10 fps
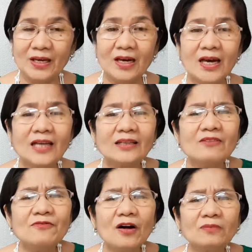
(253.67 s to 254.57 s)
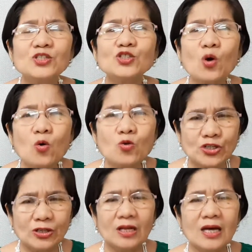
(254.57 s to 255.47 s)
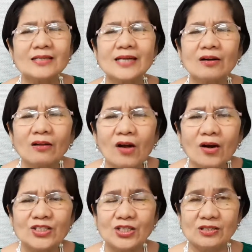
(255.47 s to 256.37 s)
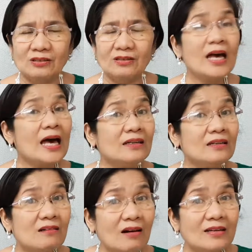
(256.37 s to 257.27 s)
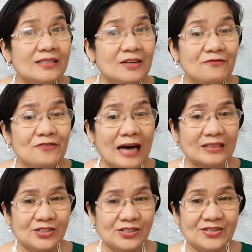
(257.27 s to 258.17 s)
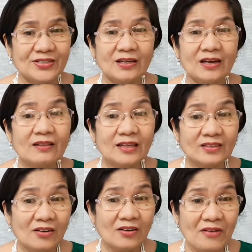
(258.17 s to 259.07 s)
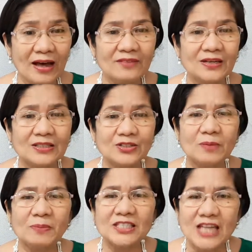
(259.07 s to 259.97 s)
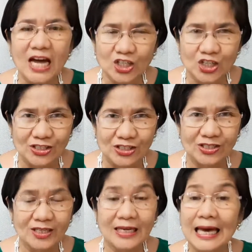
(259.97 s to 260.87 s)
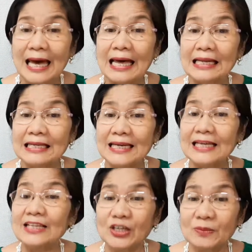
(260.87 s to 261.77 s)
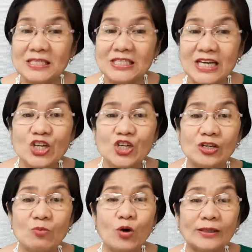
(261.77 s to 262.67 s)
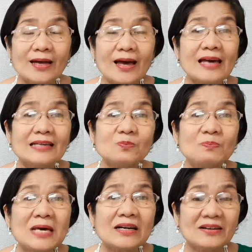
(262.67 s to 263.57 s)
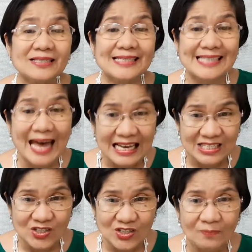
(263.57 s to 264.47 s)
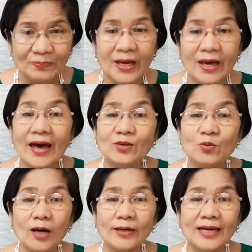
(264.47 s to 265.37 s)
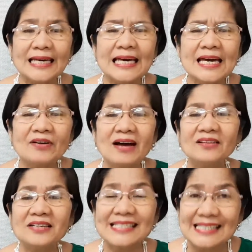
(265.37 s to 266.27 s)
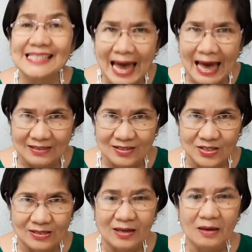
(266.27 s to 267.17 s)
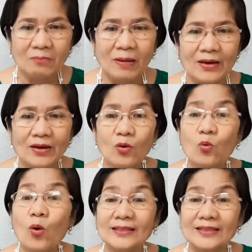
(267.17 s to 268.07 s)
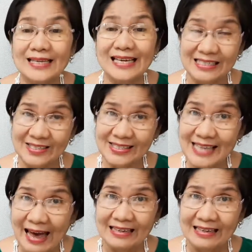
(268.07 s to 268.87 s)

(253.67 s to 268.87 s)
It involves social, psychological, and cognitive factors that are relevant to the production and interpretation of what a speaker says and what a hearer understands by what is said.